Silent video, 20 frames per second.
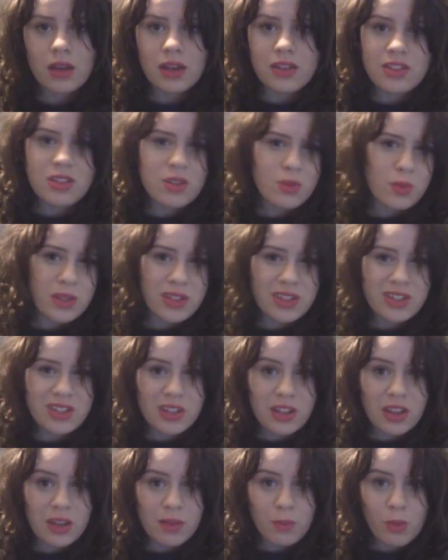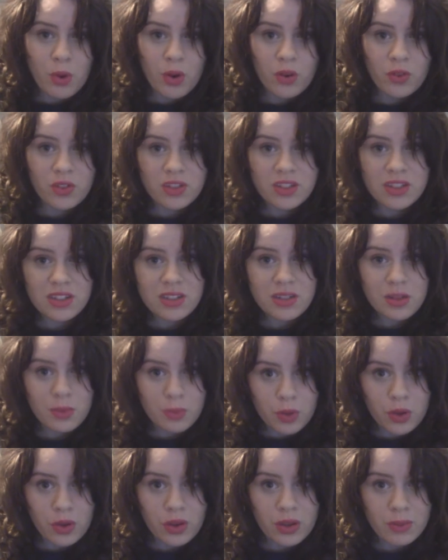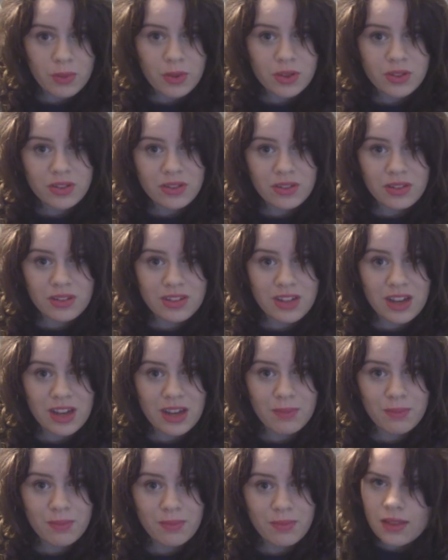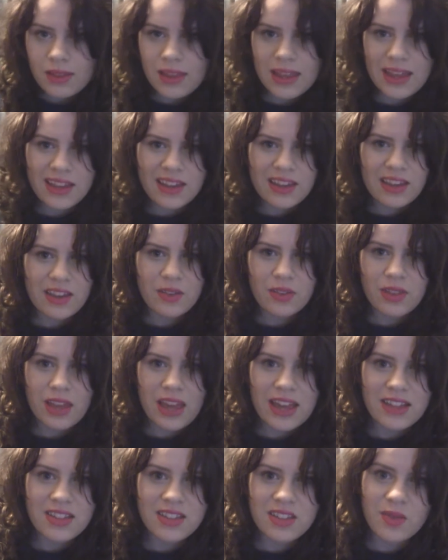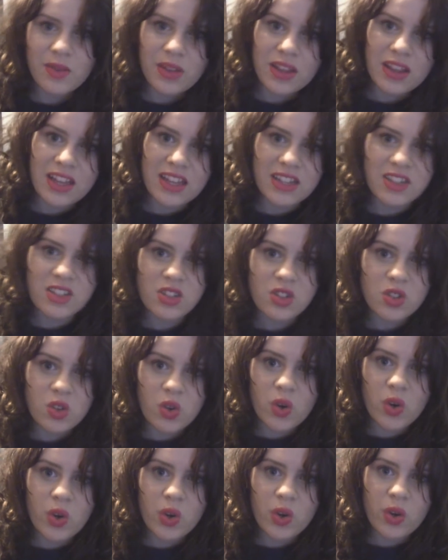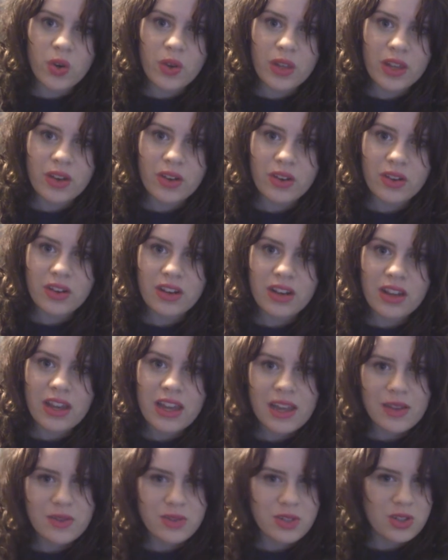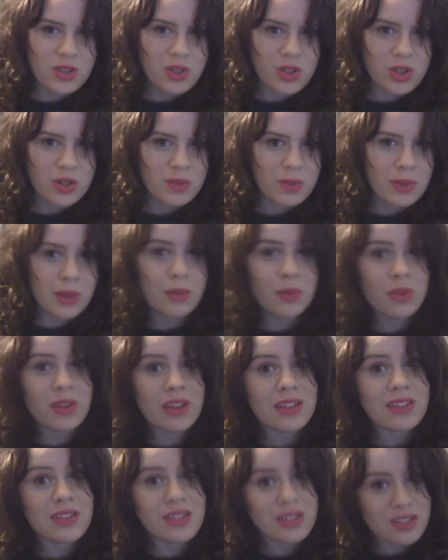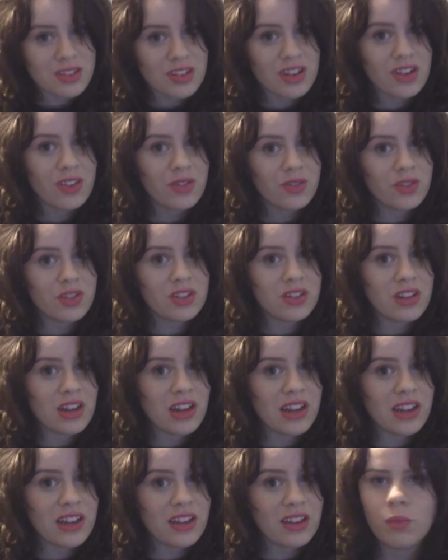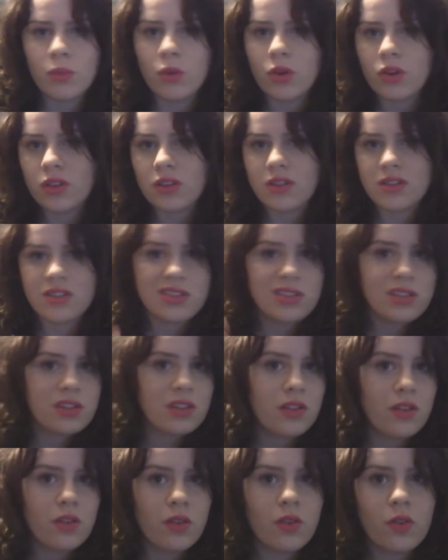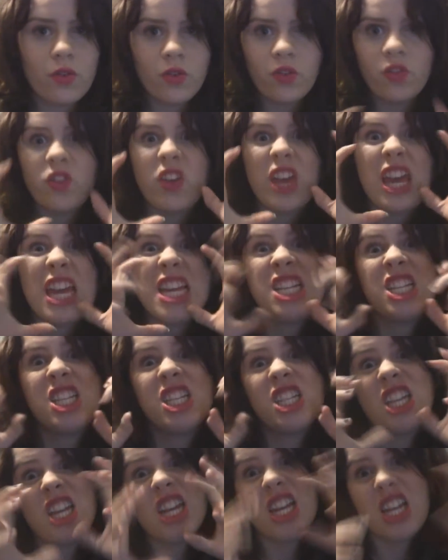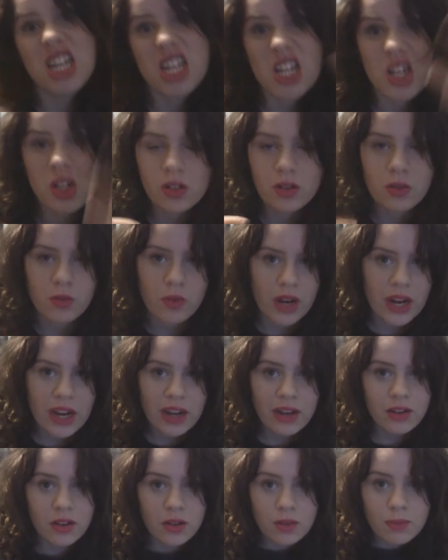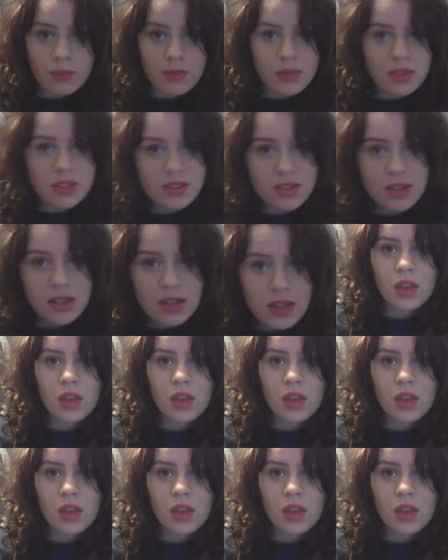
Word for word: I just wish she had more of a system going most of the time. Like, if they had something like Saw going on, if she chose people that deserve to die, more than just feasting on randoms.